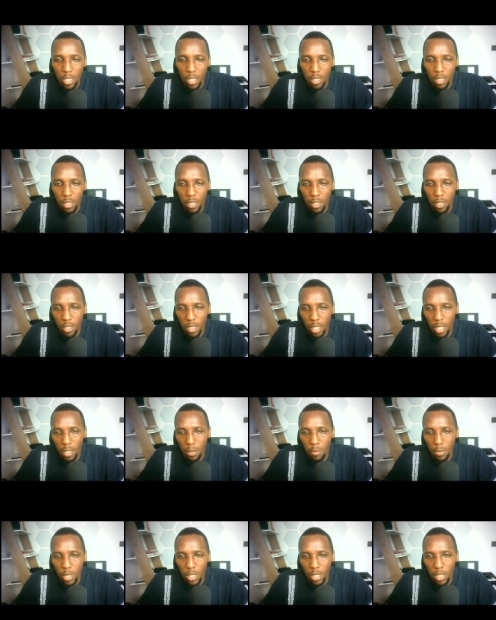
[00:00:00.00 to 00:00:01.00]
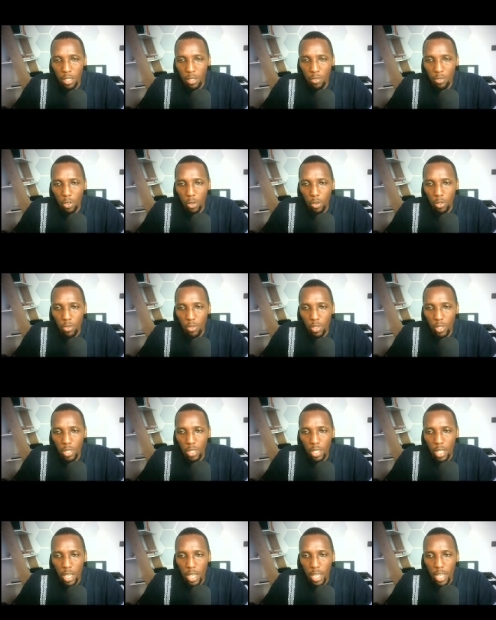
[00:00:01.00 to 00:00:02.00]
It's just
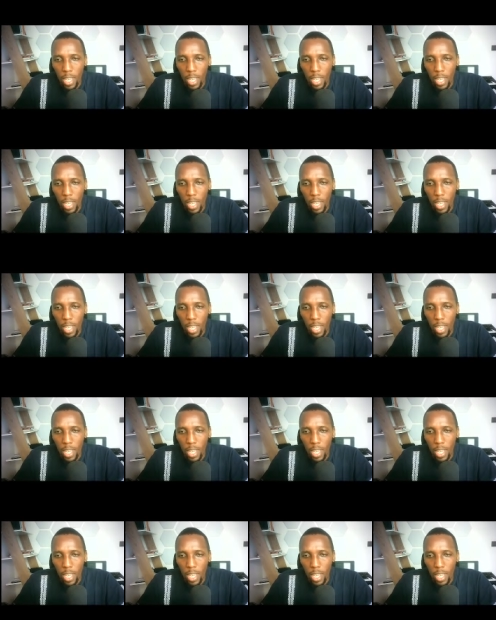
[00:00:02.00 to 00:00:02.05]
involves